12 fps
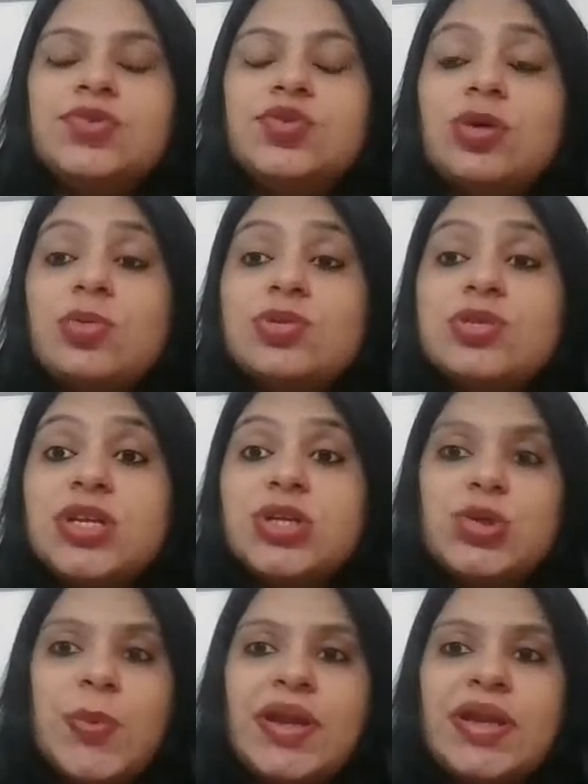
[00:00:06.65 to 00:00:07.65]

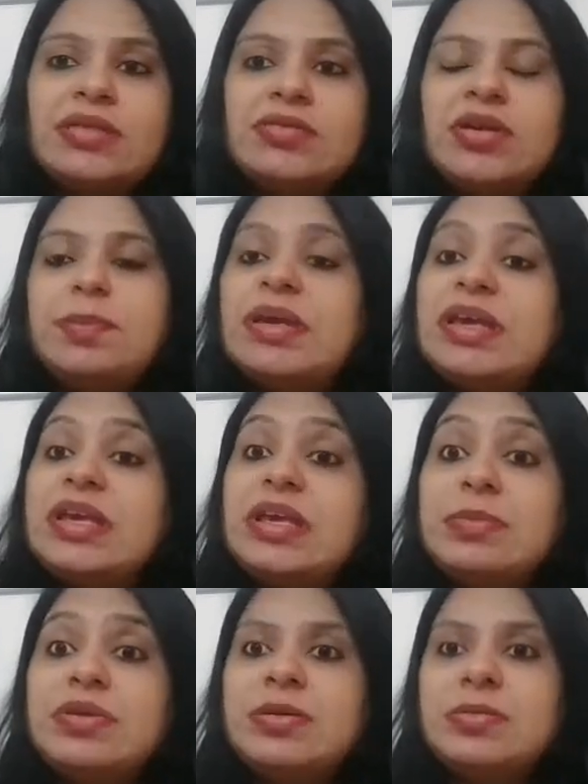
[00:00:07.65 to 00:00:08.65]
2023
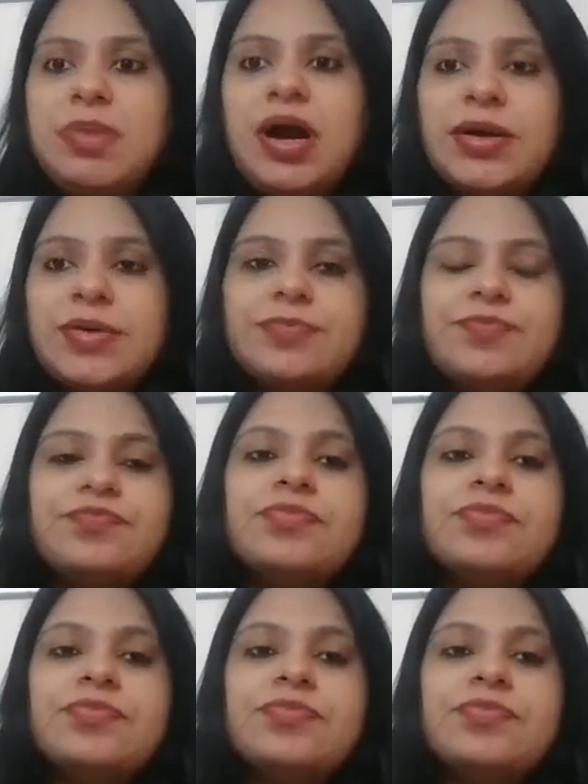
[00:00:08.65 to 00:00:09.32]
PEB part.